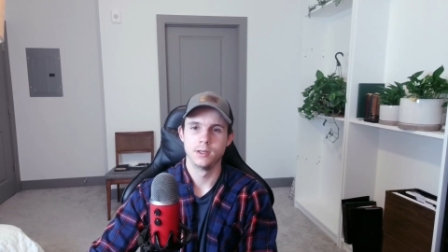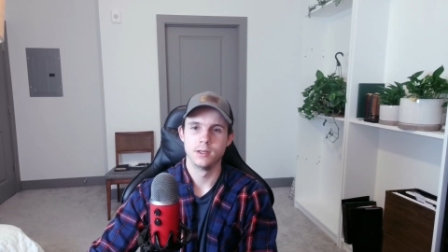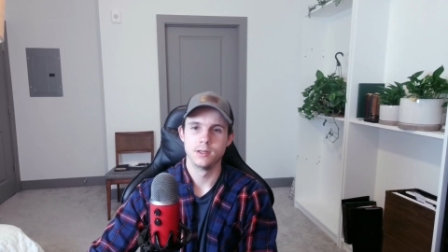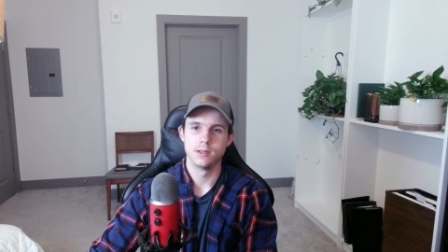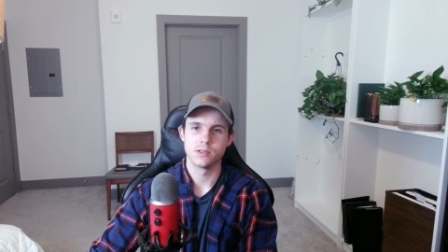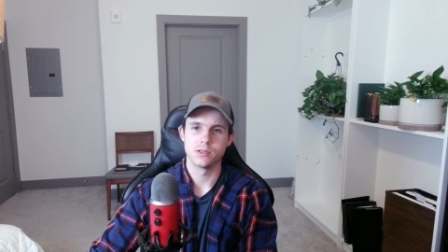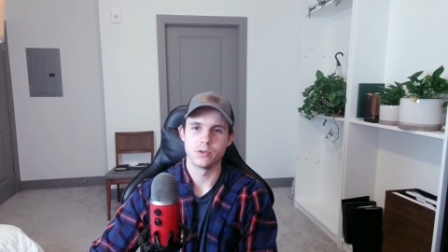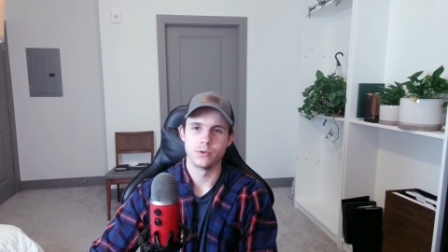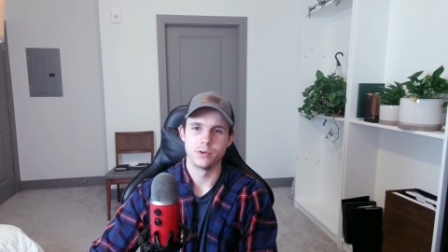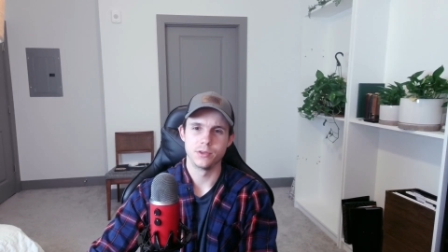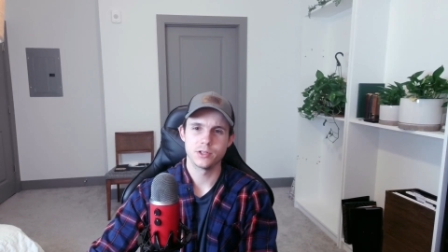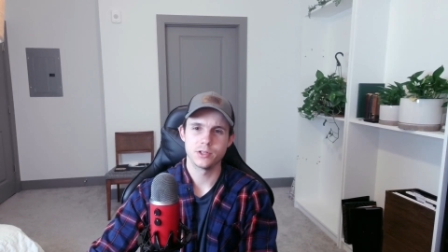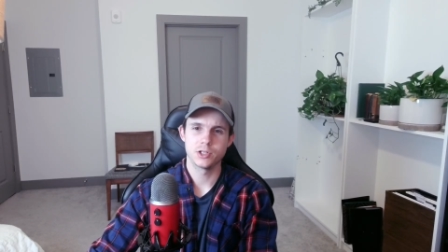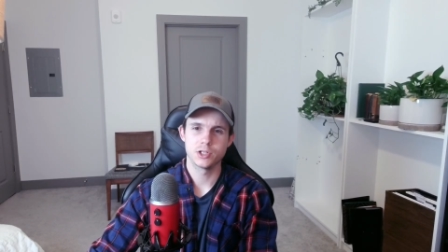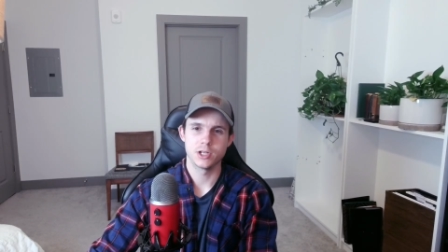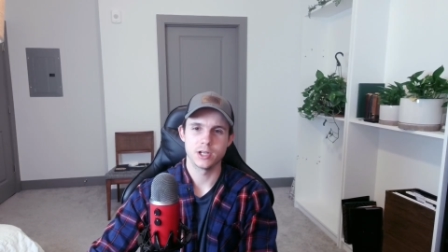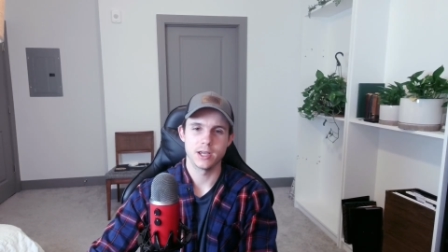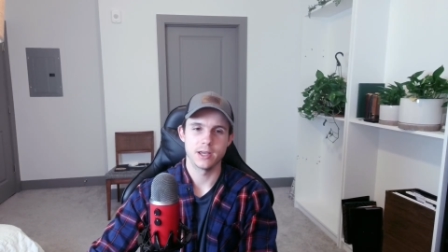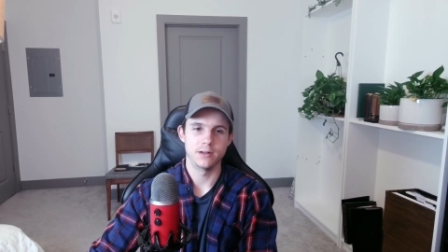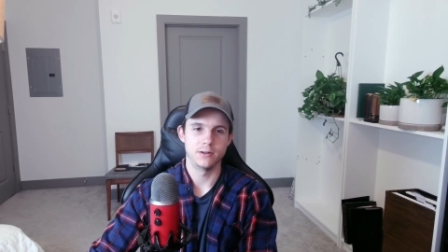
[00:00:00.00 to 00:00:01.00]
So on this
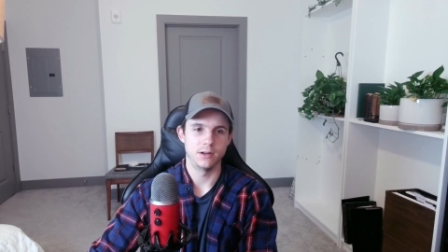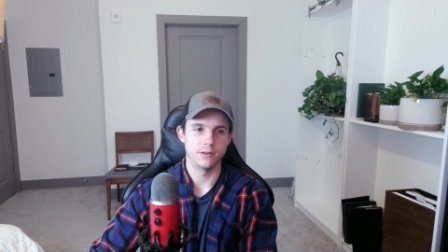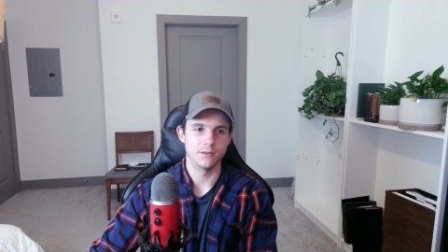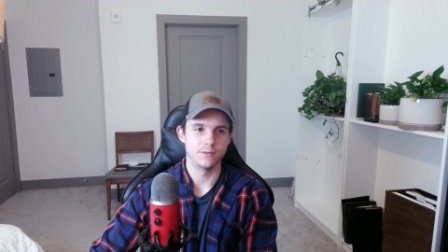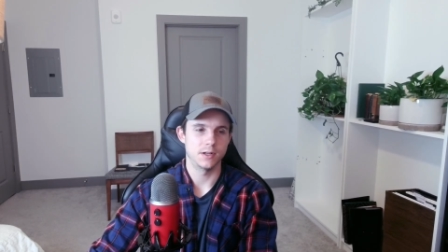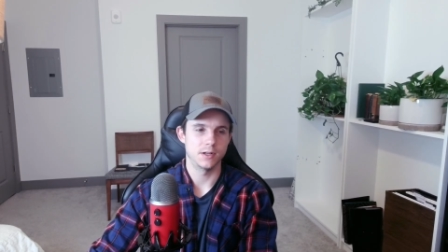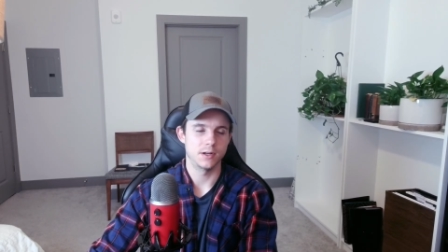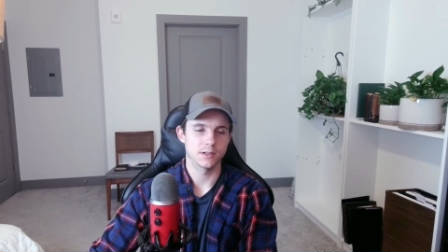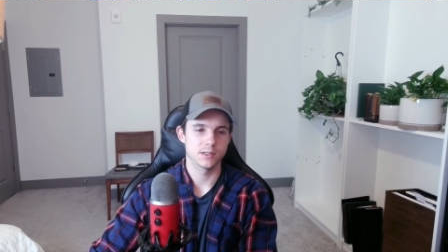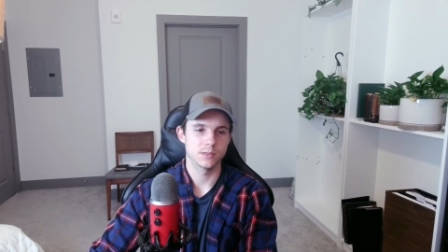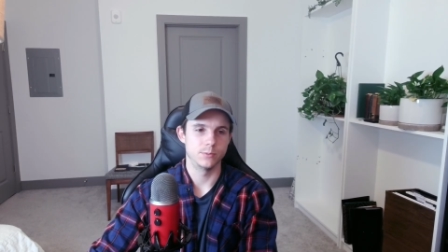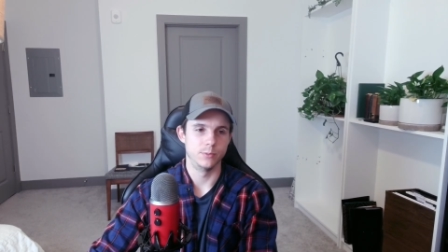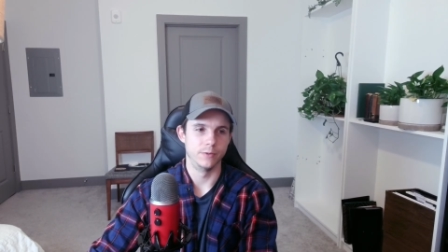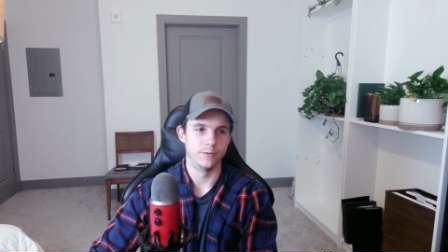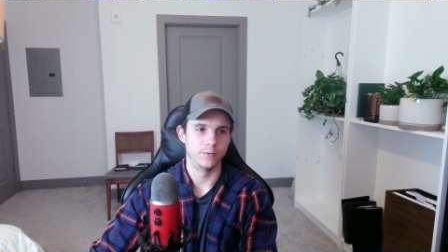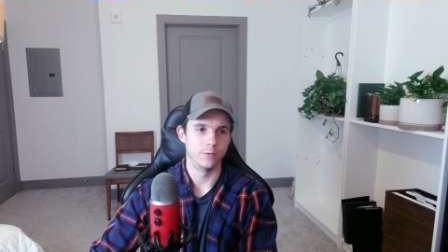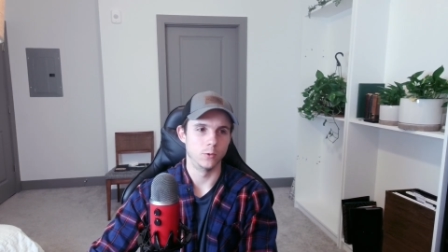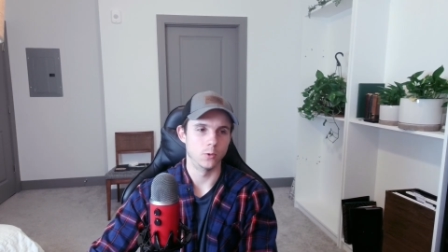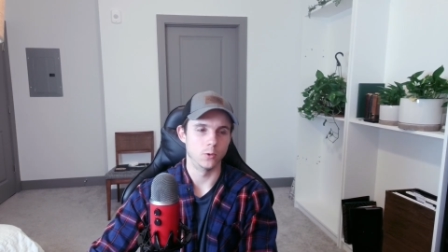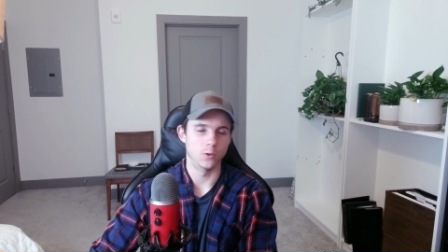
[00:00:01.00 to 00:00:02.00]
channel, I've talked
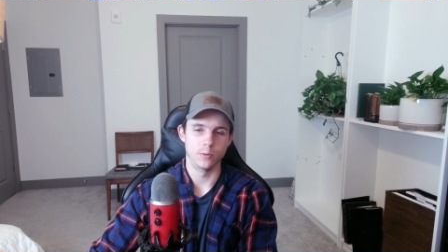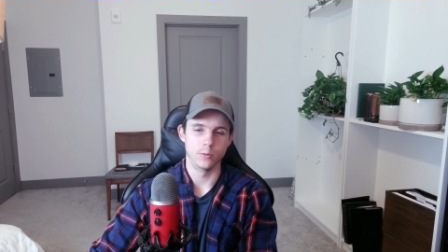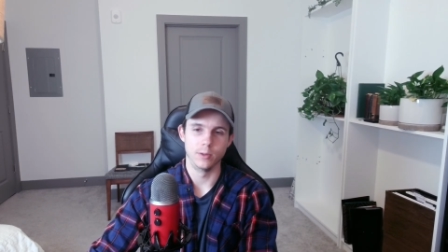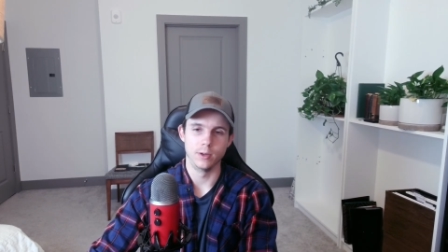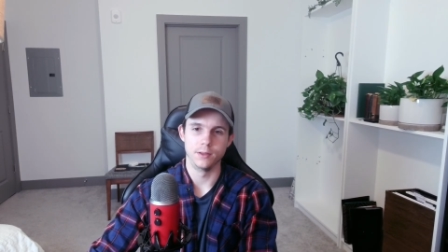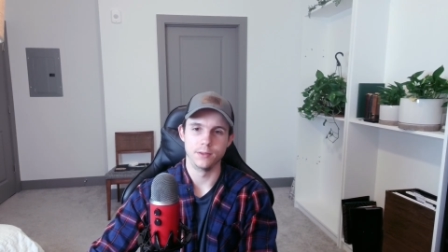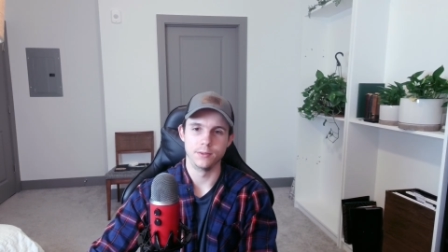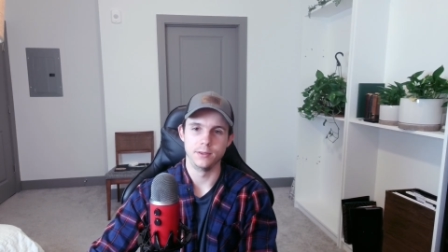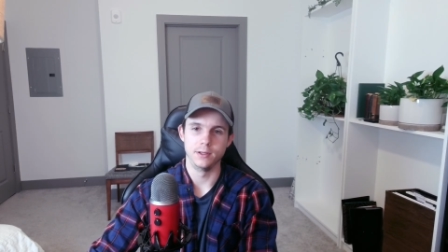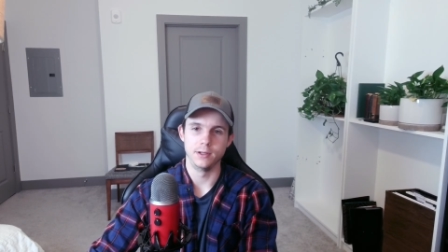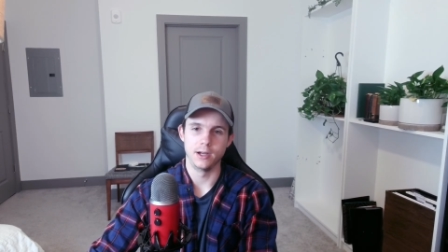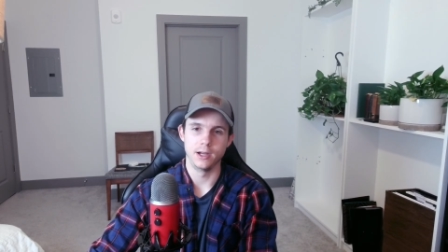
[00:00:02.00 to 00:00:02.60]
before about the